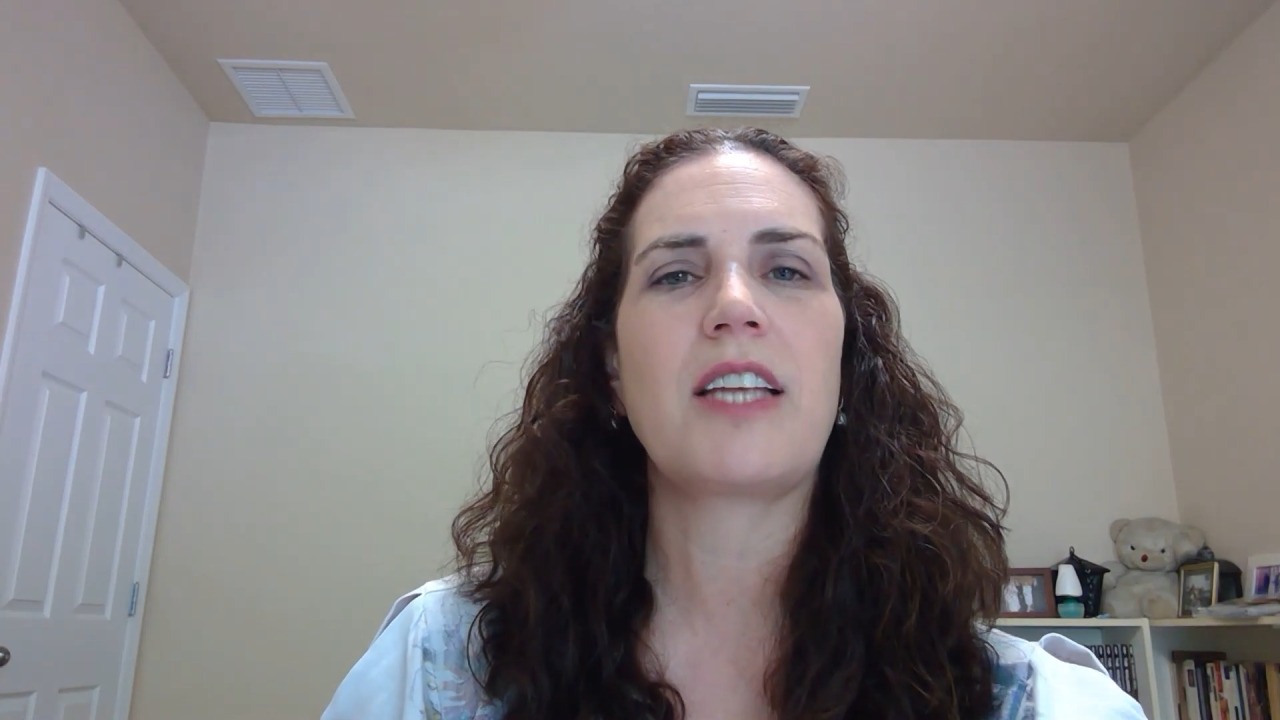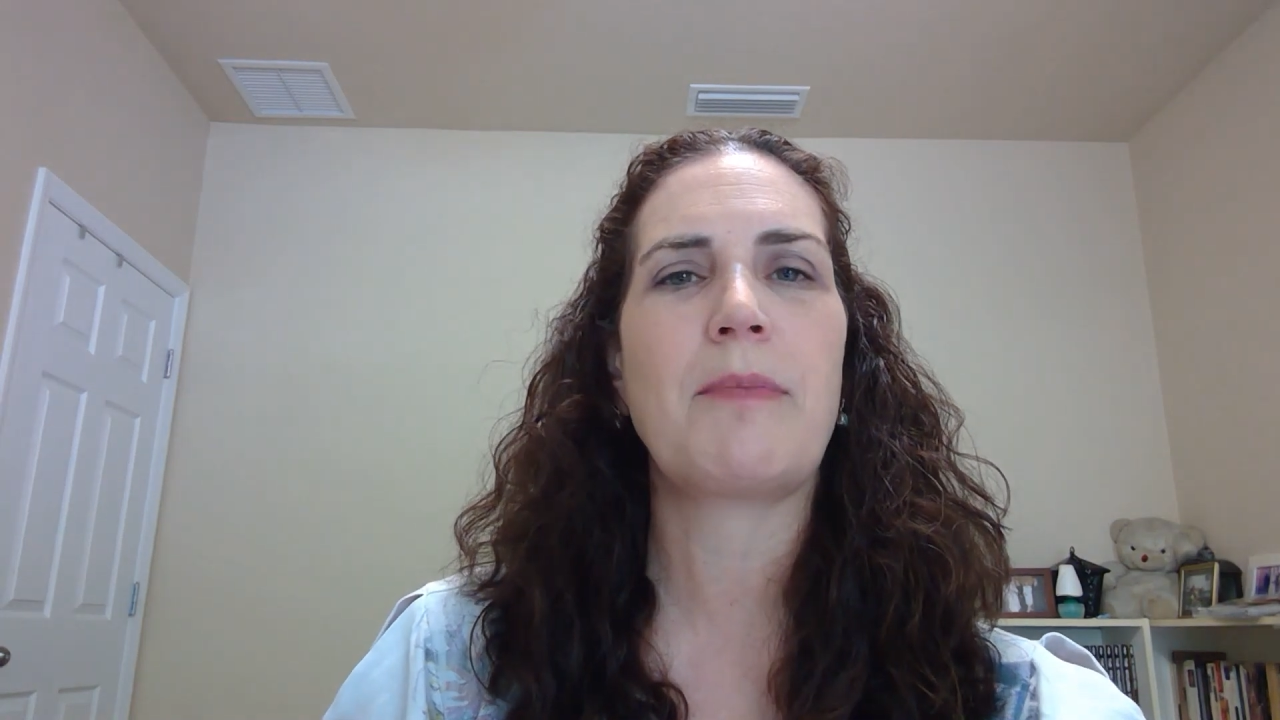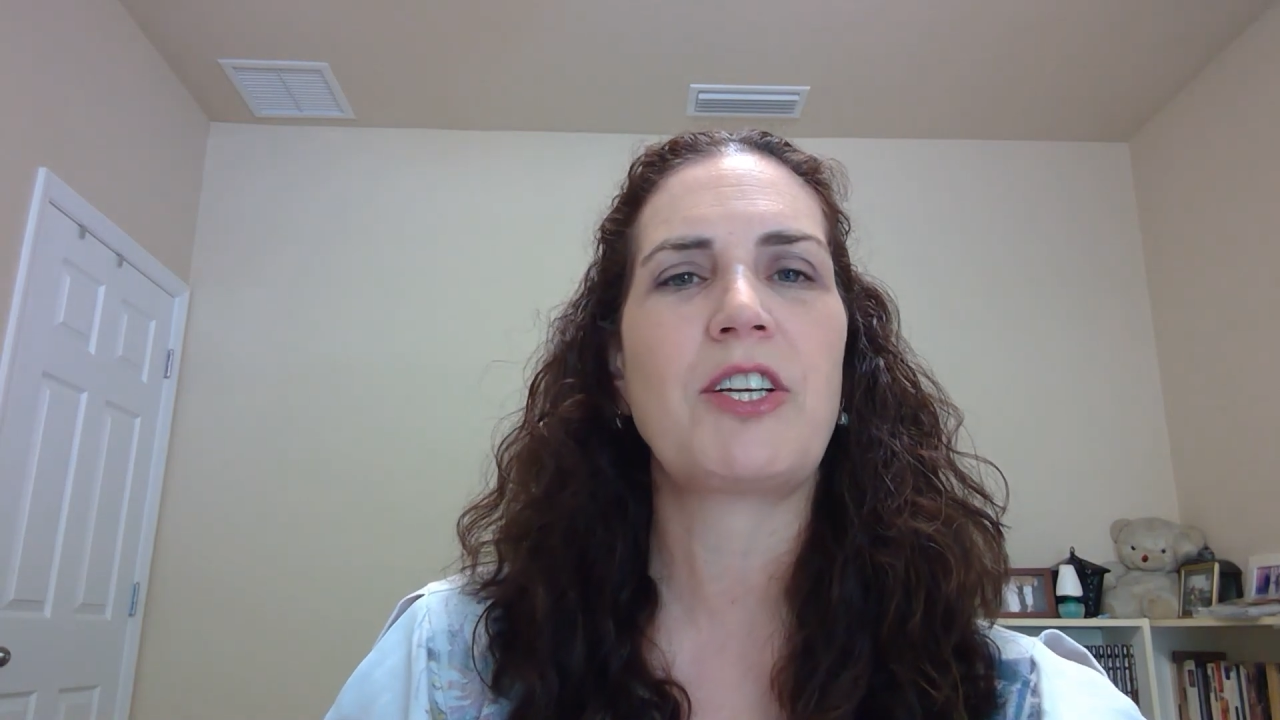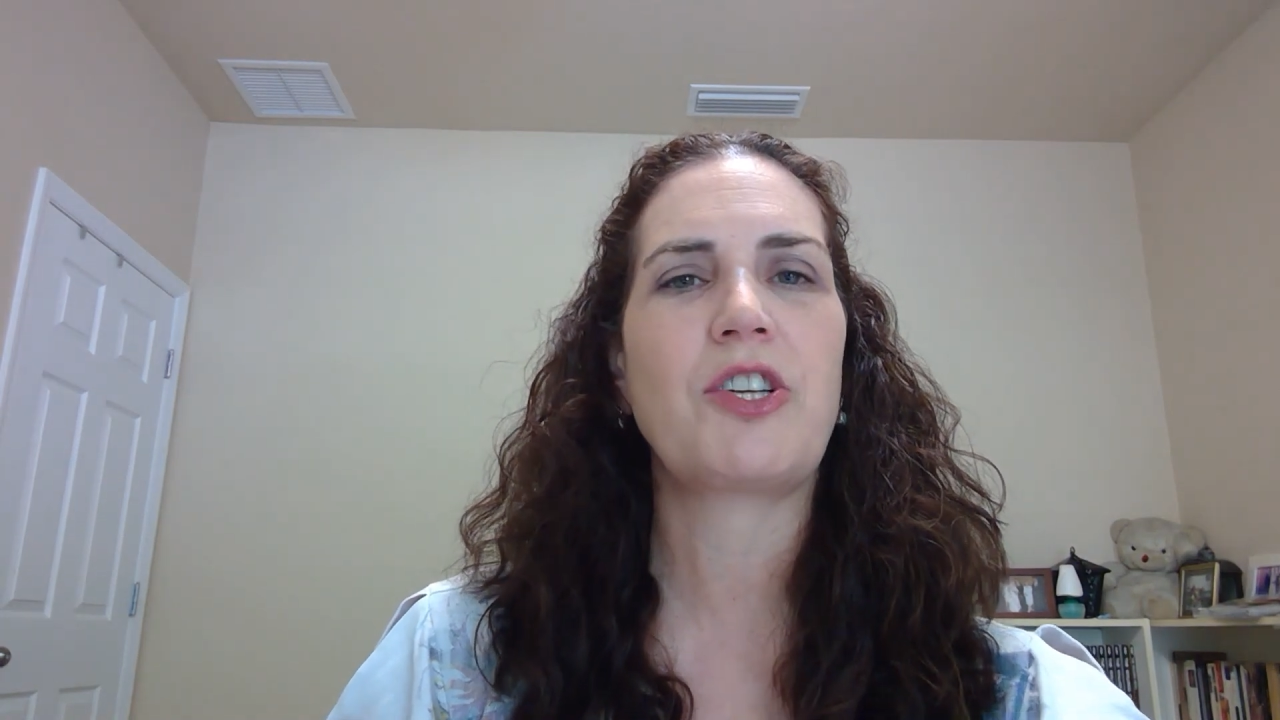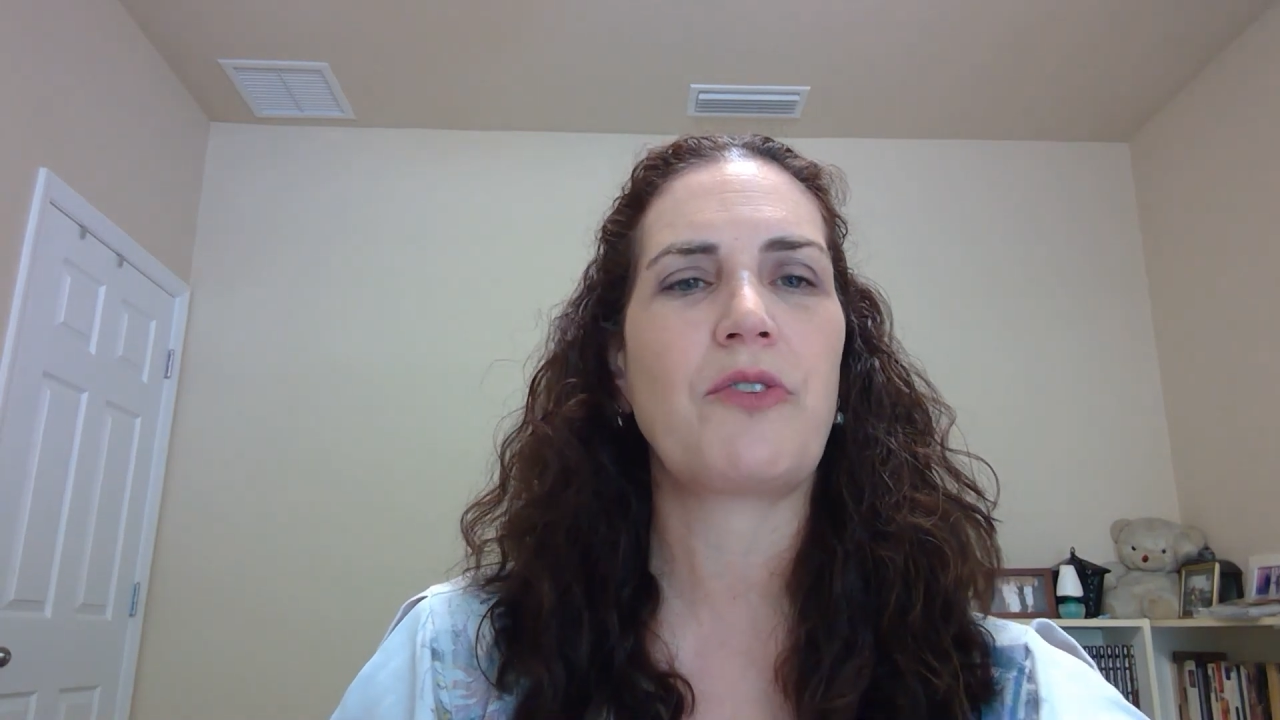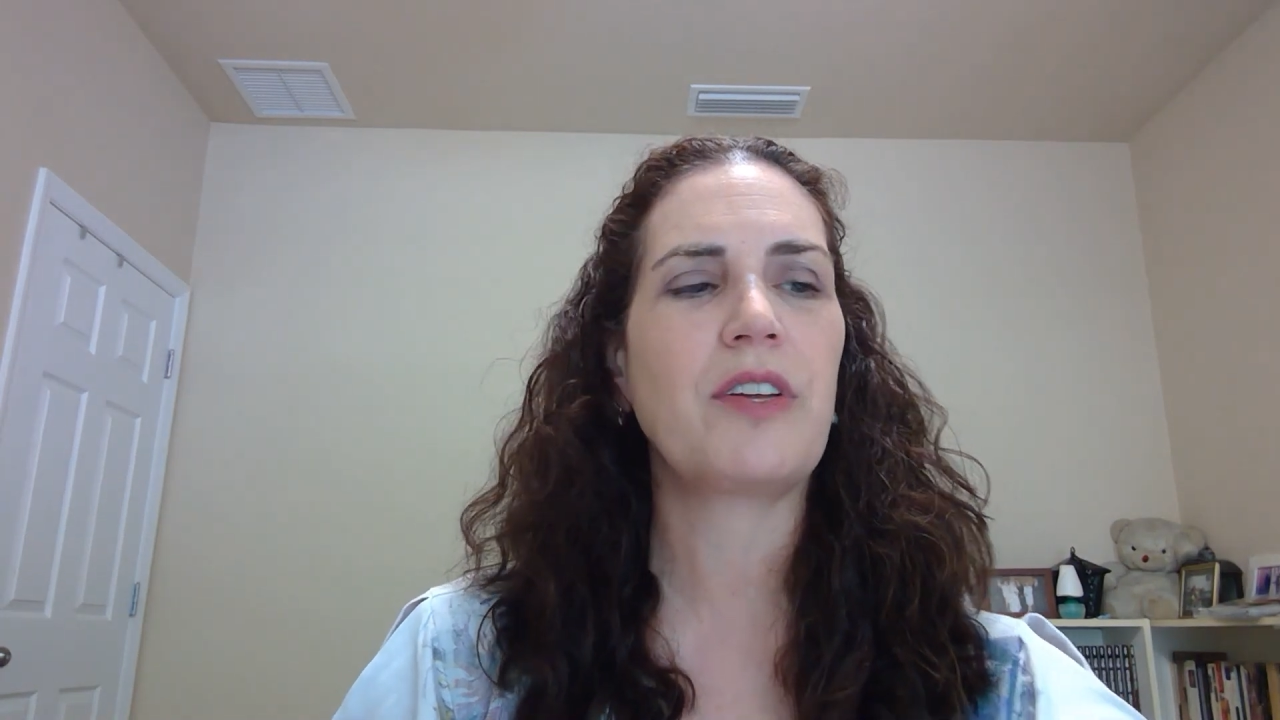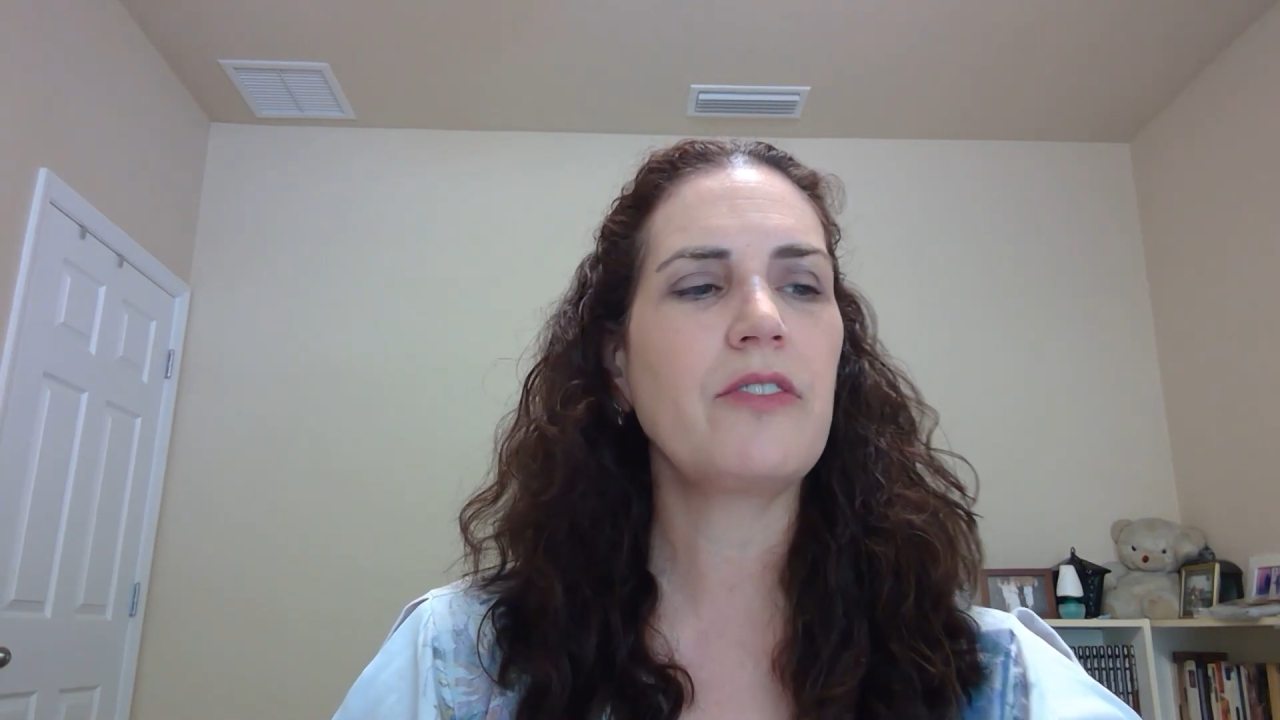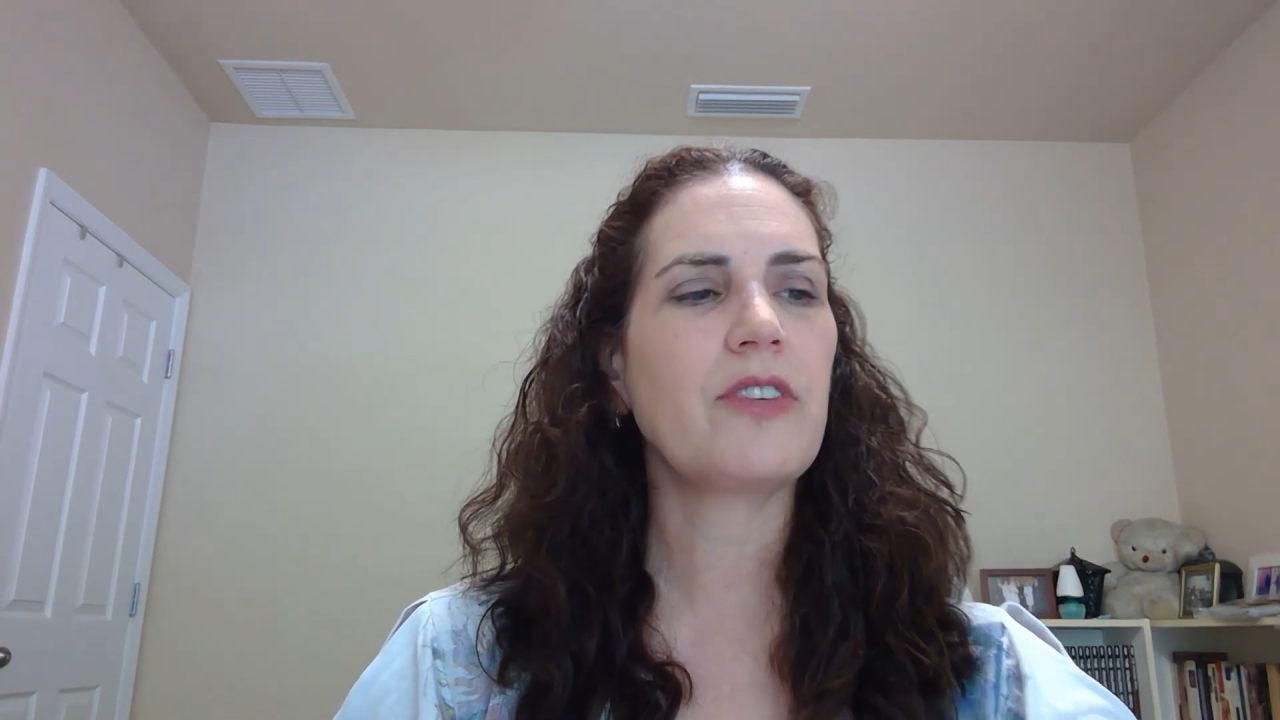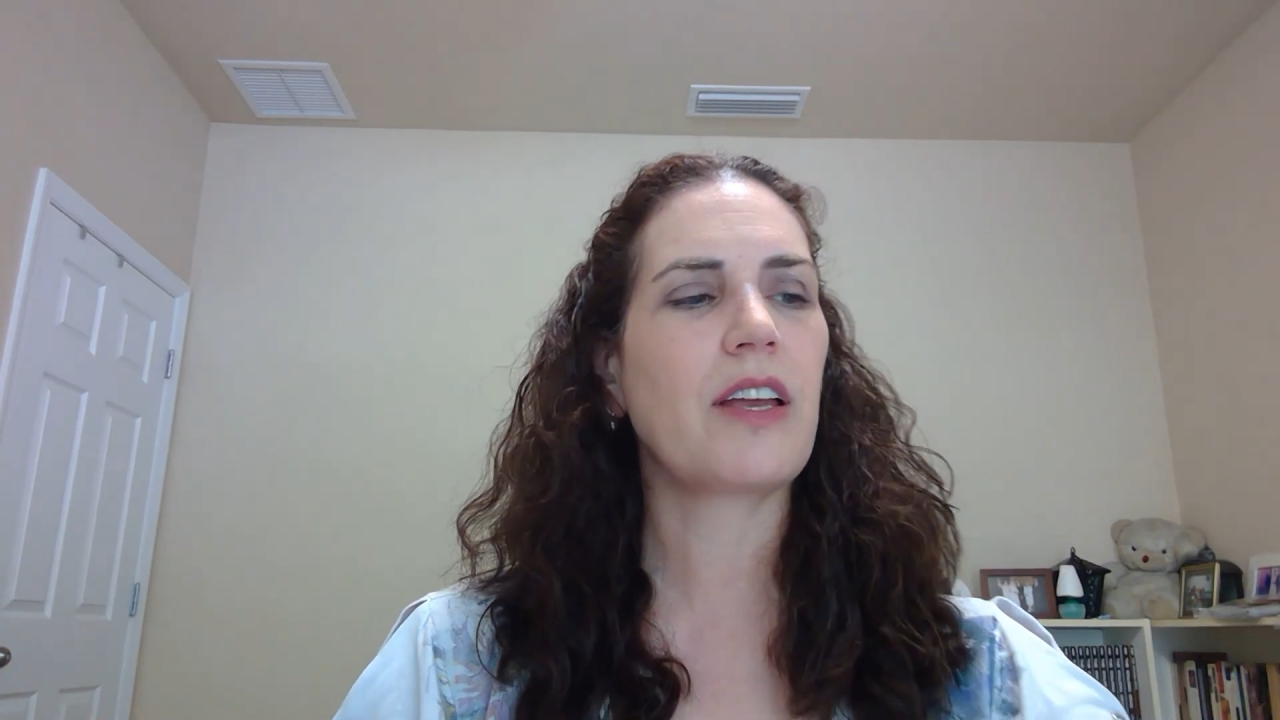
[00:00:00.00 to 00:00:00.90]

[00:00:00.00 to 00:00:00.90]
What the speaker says: time I showed this,